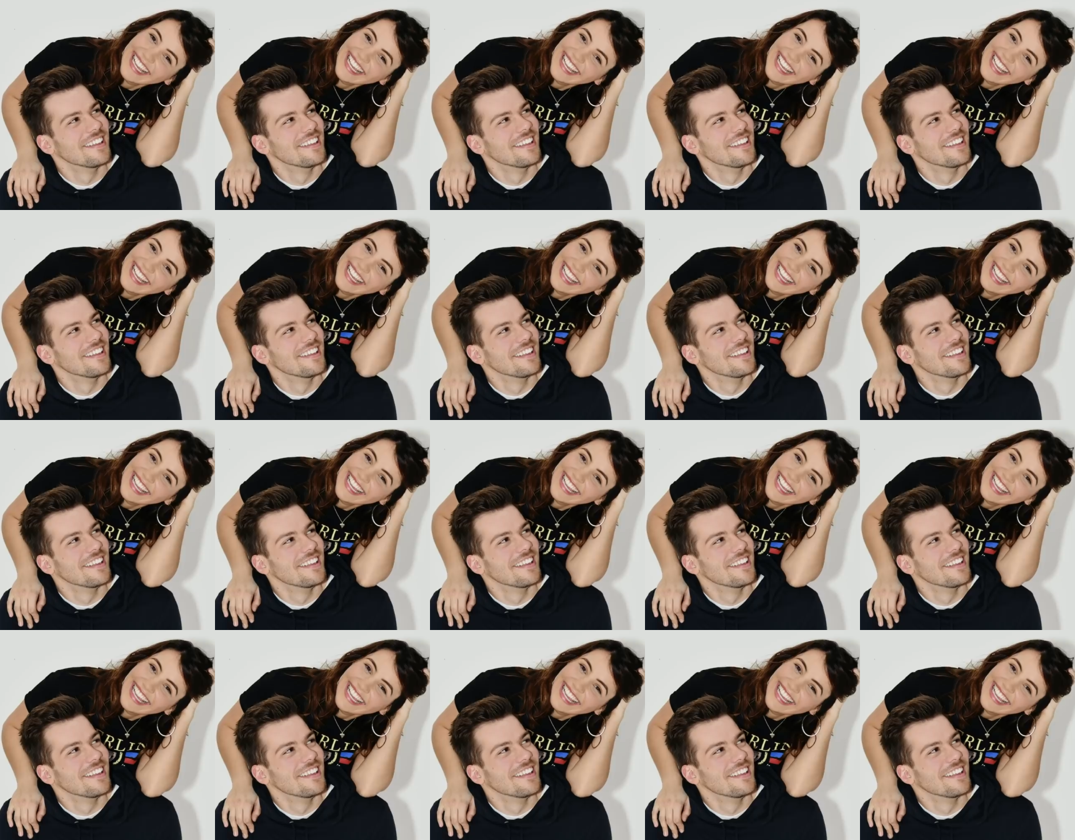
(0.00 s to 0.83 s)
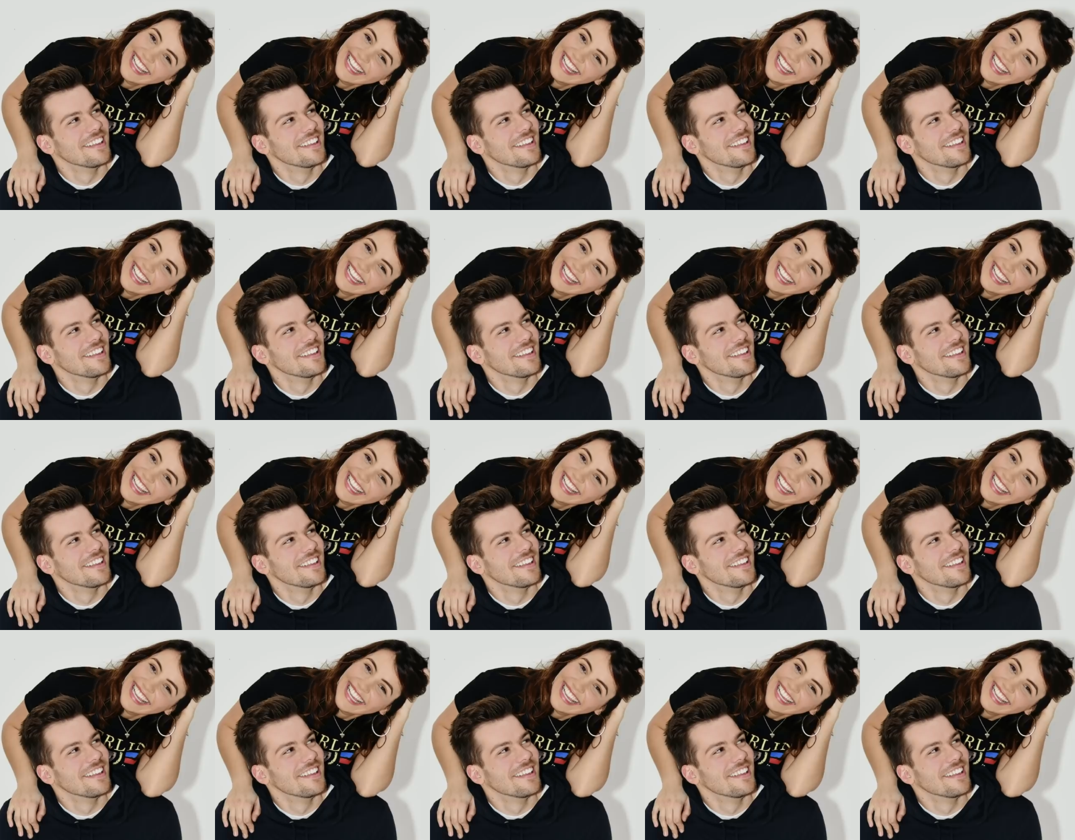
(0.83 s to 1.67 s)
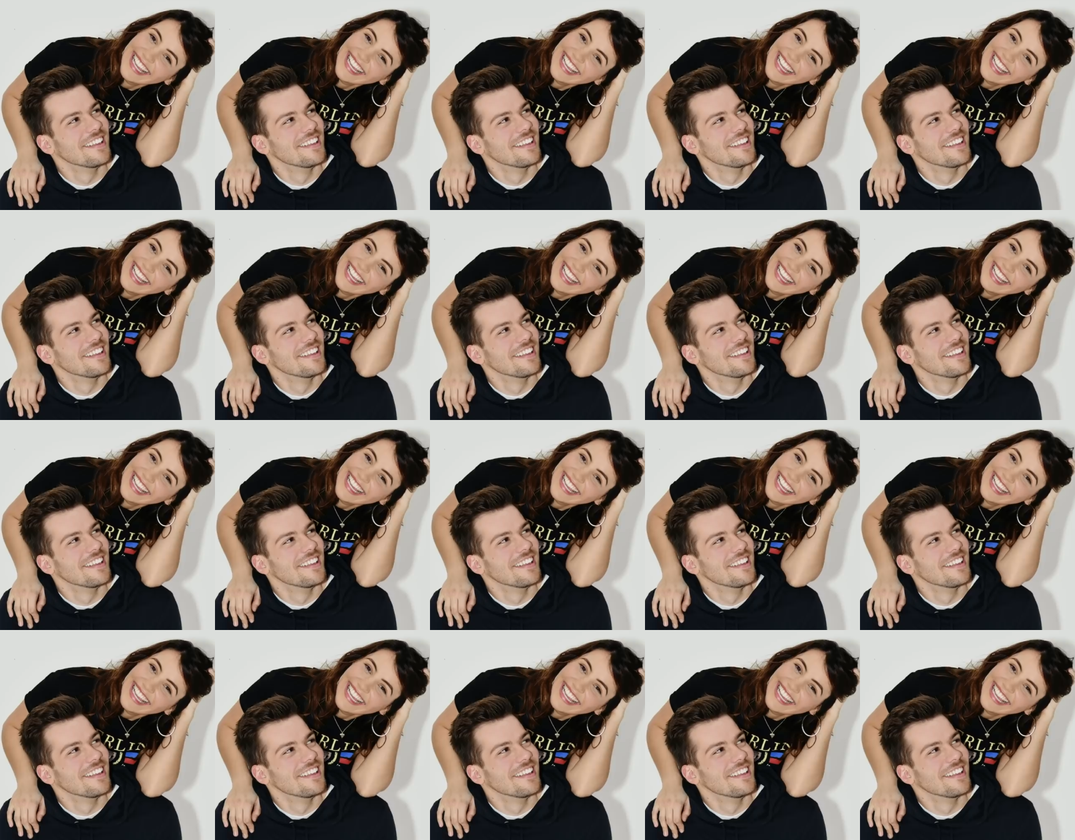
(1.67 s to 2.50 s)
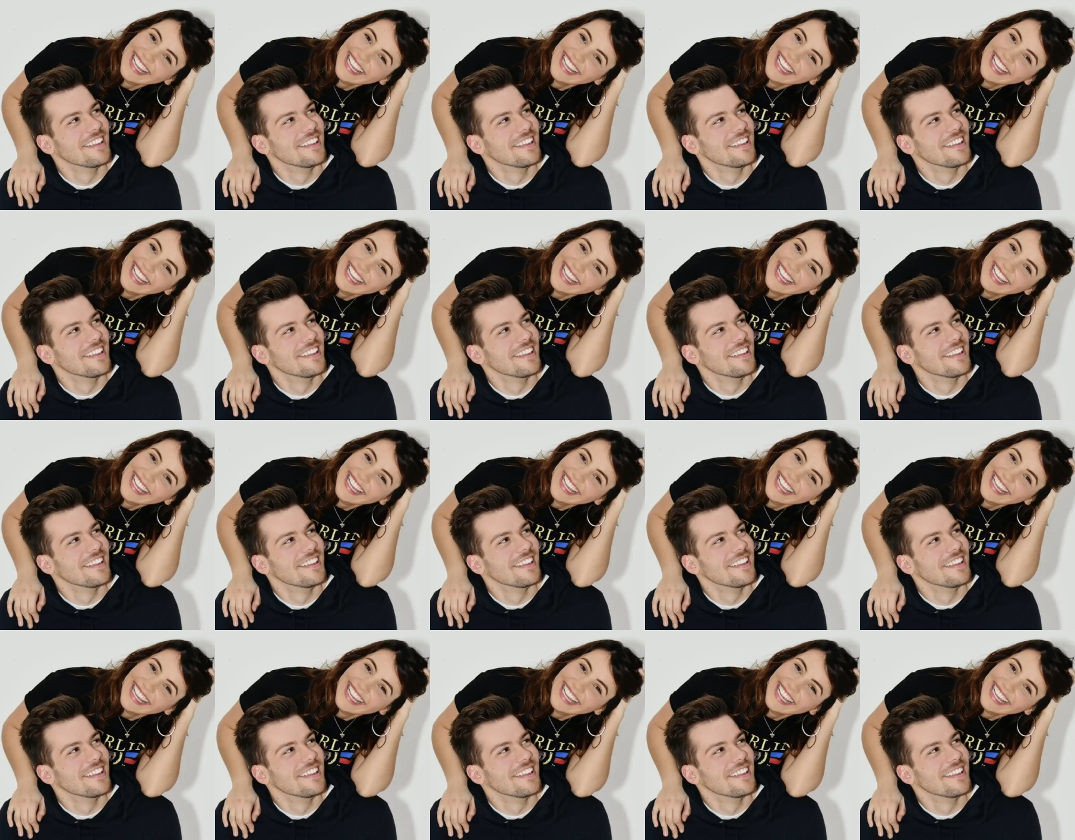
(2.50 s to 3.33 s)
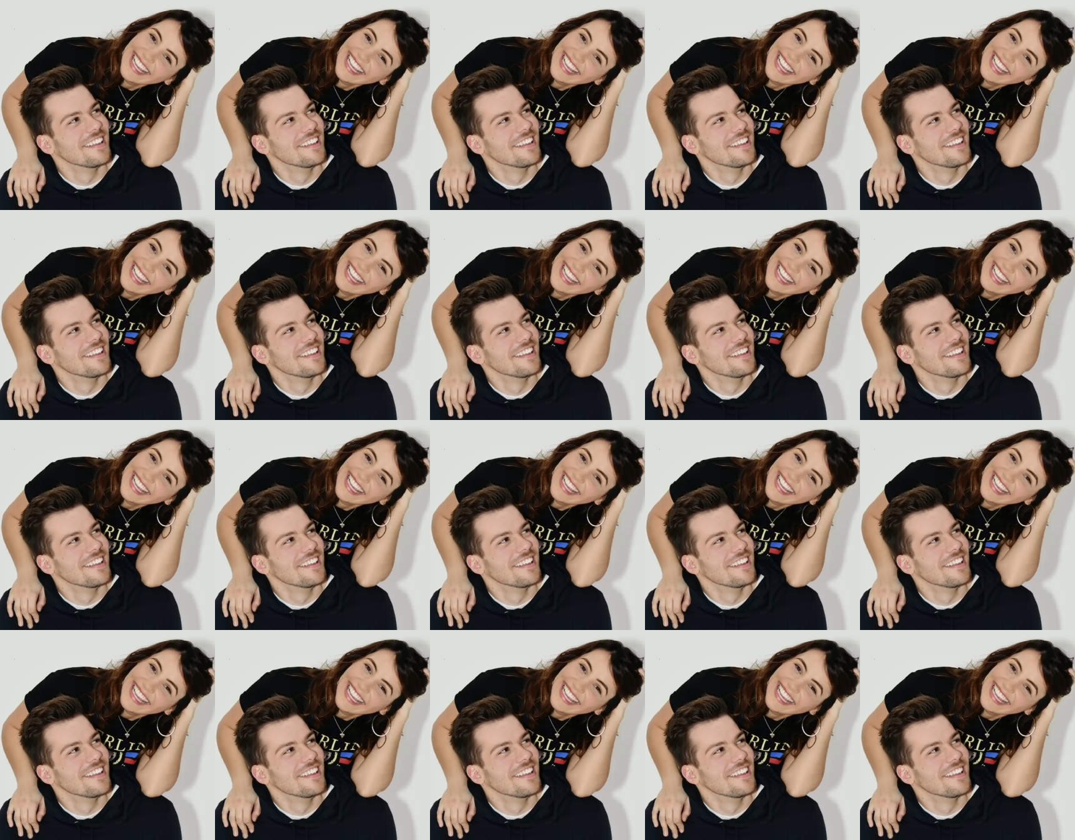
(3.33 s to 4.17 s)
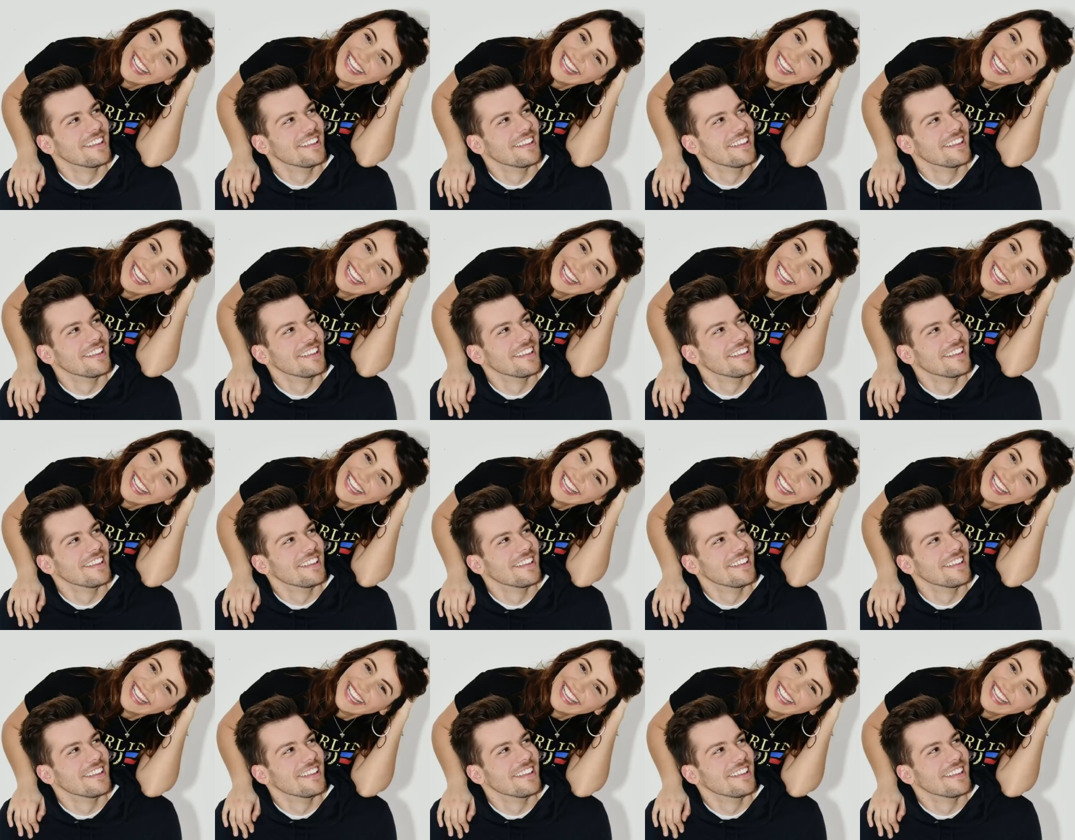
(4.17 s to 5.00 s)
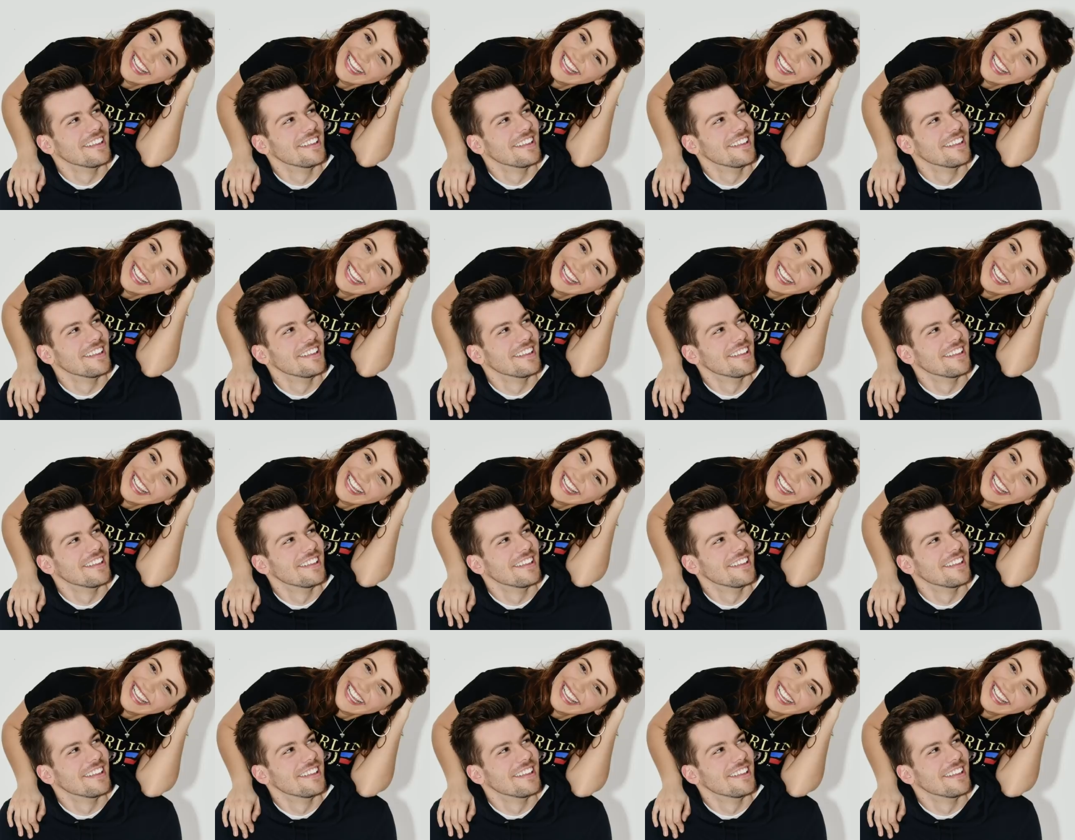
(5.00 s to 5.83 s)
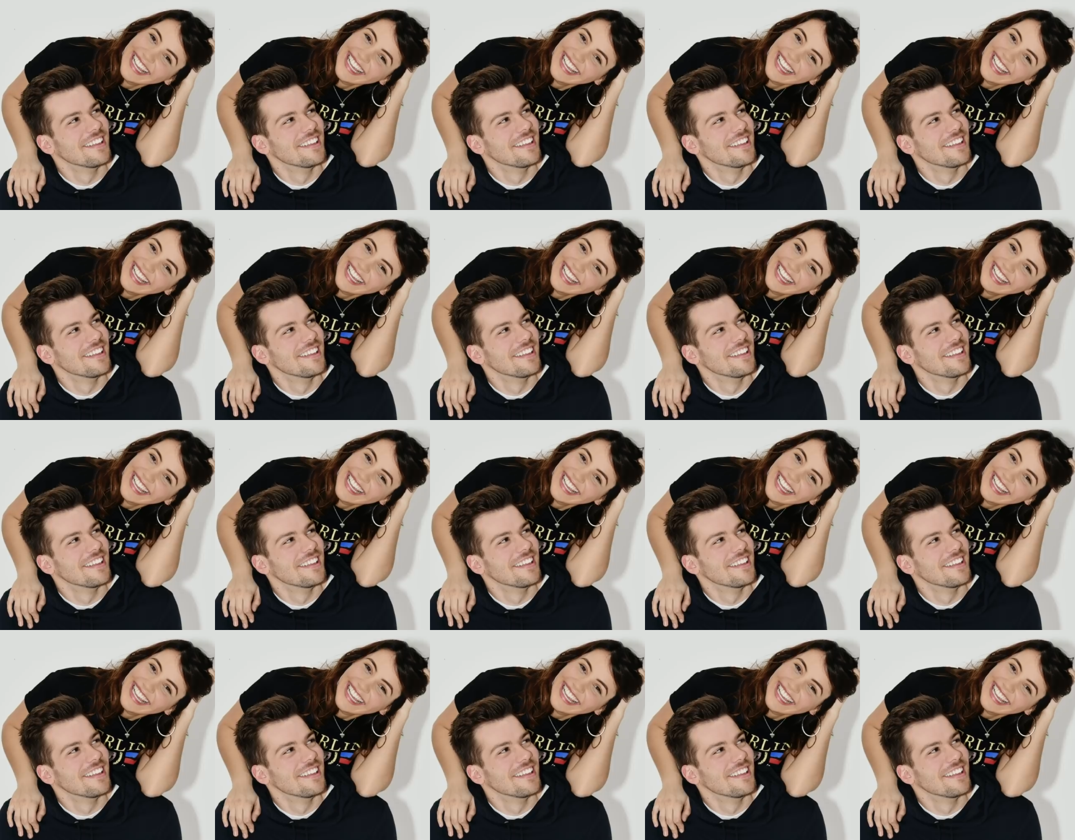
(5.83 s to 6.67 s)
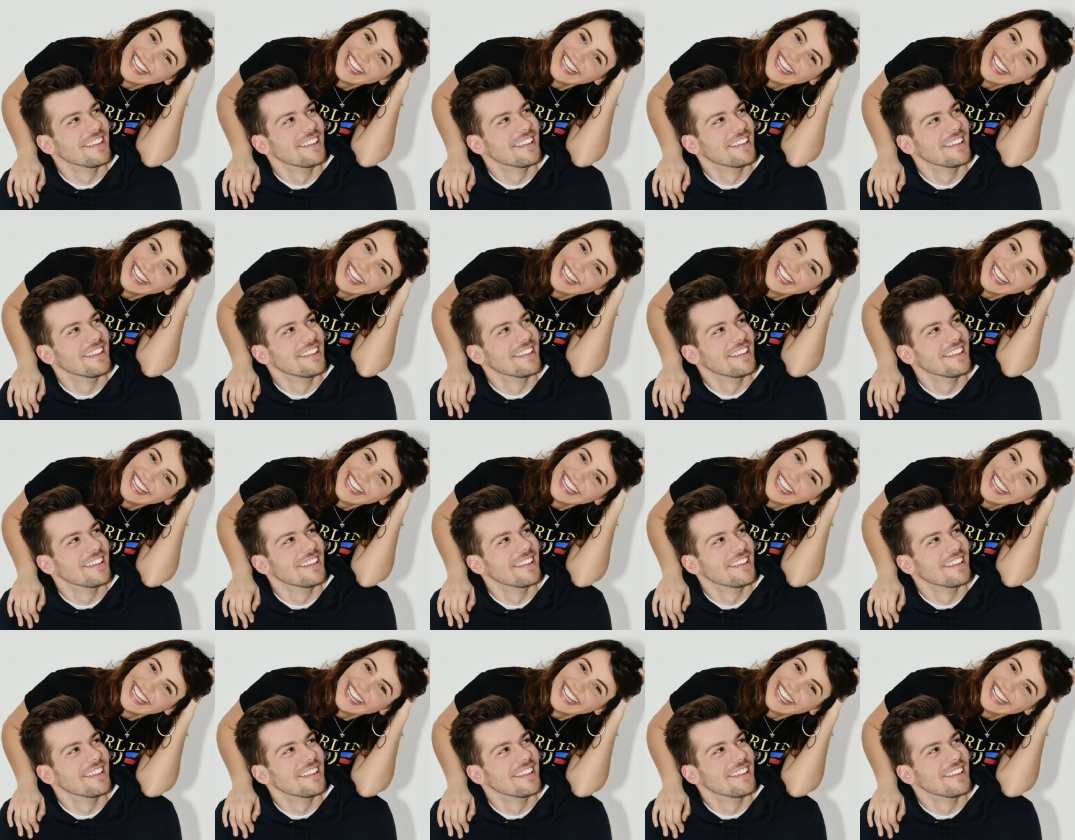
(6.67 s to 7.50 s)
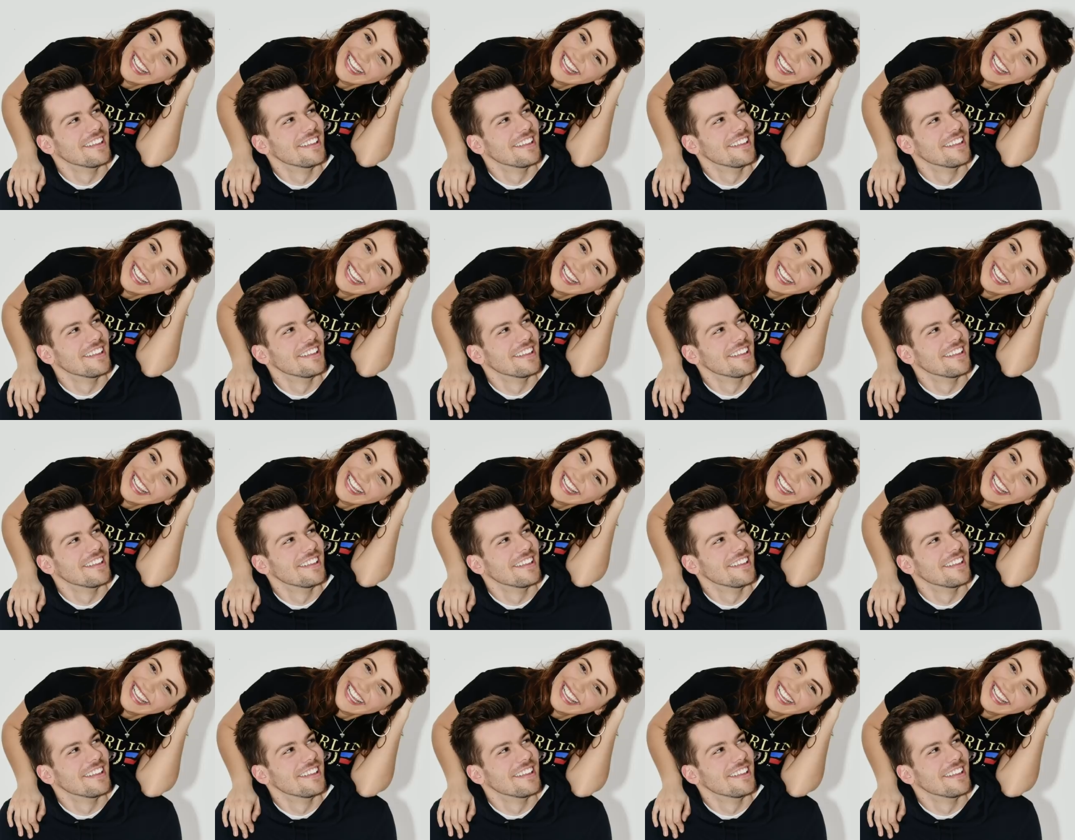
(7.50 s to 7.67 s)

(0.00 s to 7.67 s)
Nothing is said.